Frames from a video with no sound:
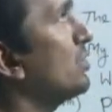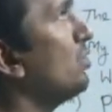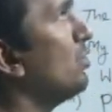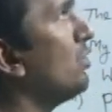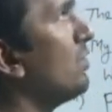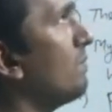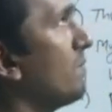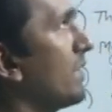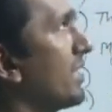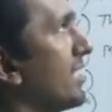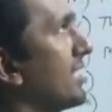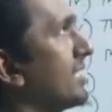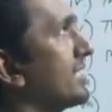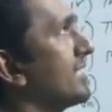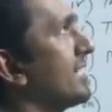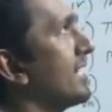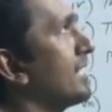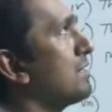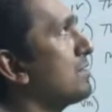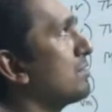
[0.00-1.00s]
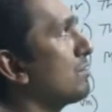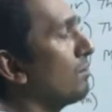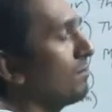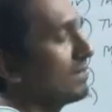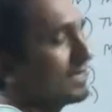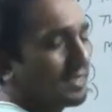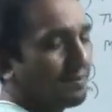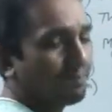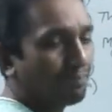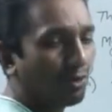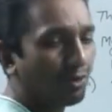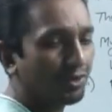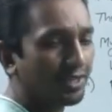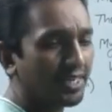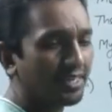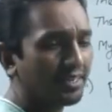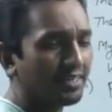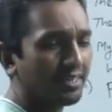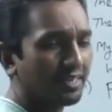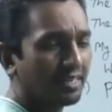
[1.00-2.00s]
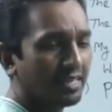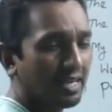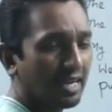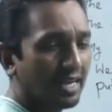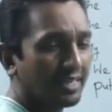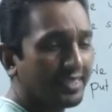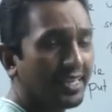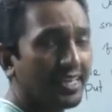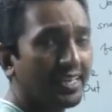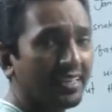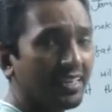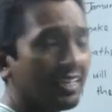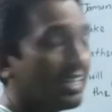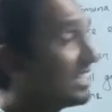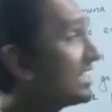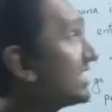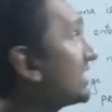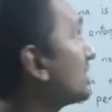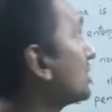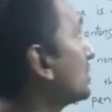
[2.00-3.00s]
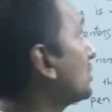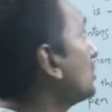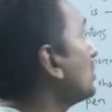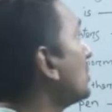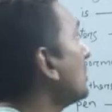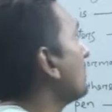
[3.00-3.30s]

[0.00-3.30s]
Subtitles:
Two brothers here is so much important. I think two